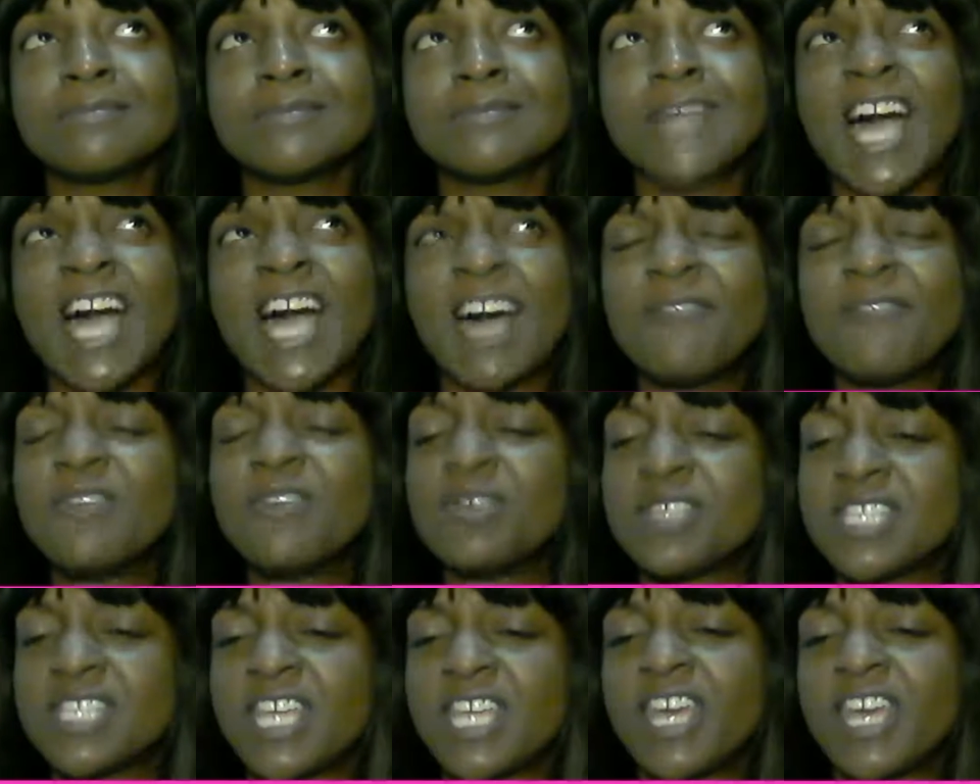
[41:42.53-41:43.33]
I
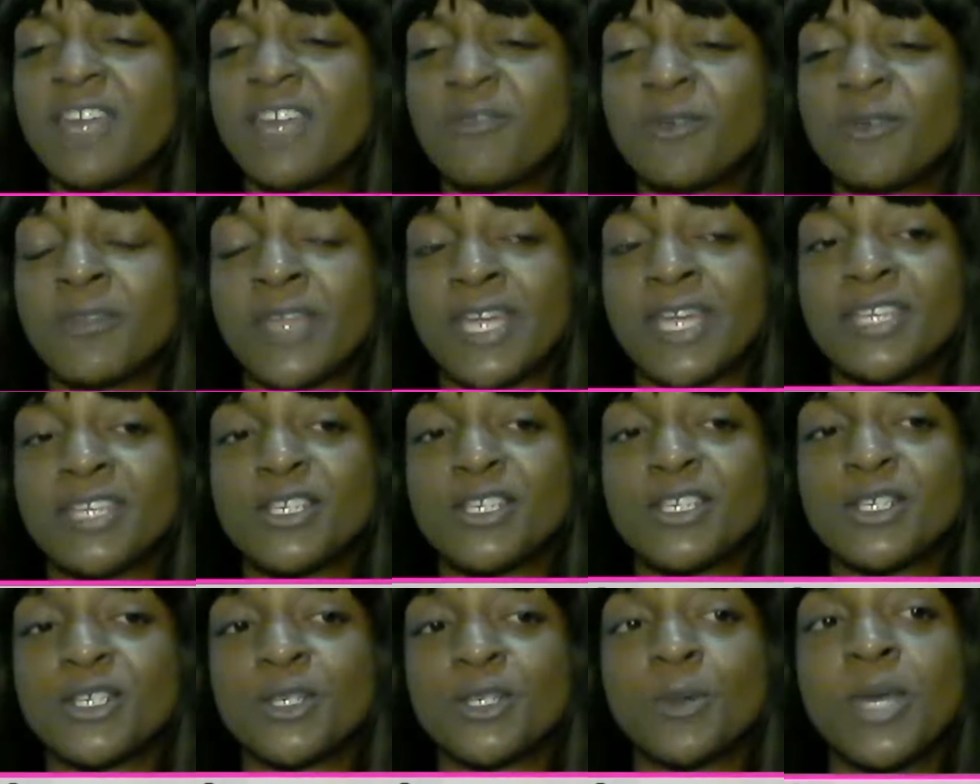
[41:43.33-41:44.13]
feel sad for
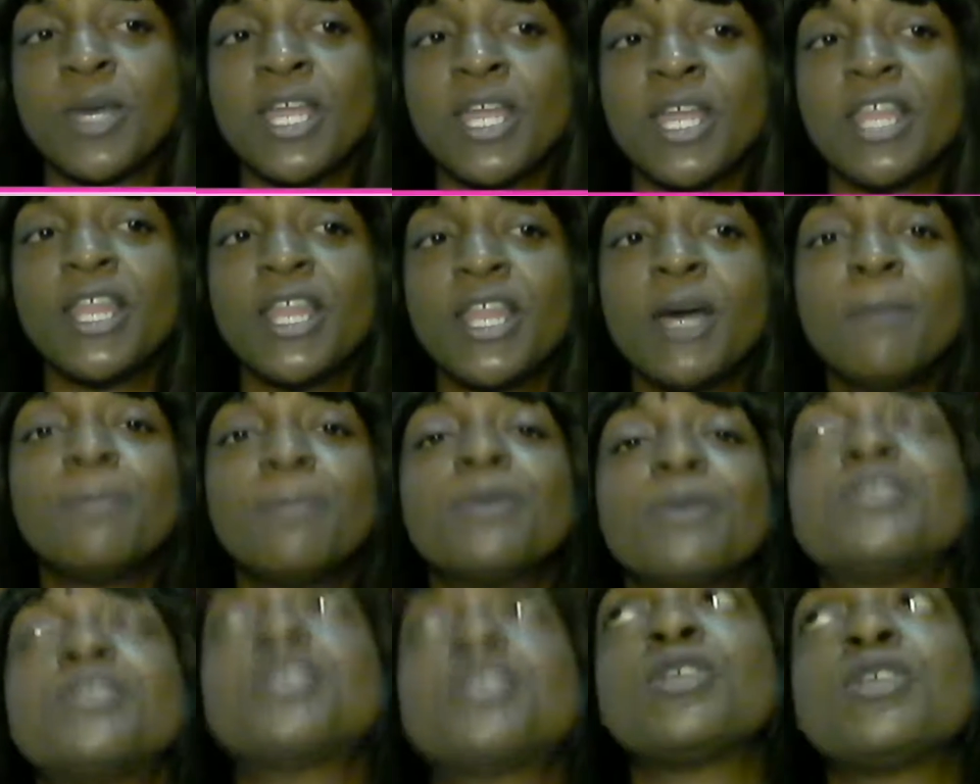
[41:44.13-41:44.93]
that too.
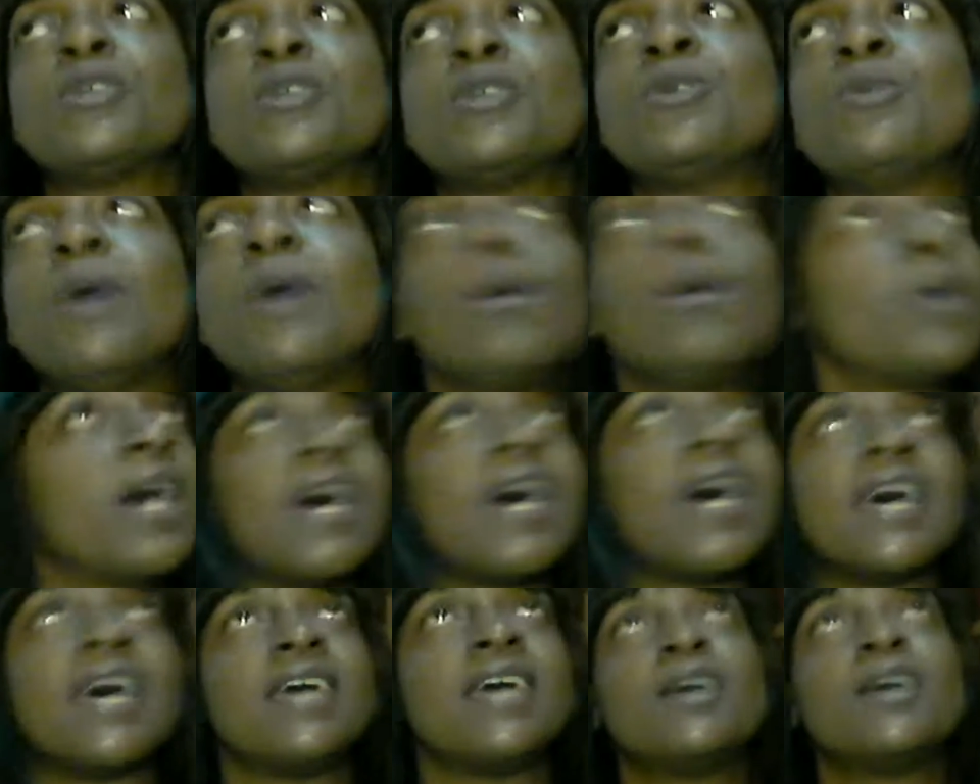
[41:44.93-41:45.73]
Number two,
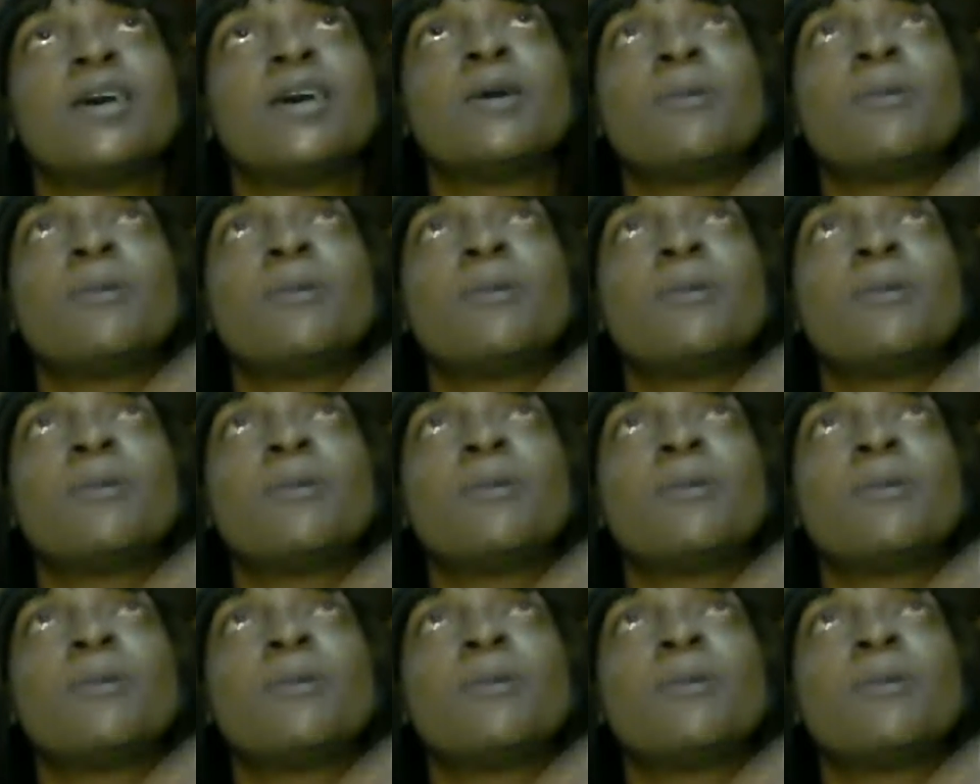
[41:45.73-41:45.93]
okay.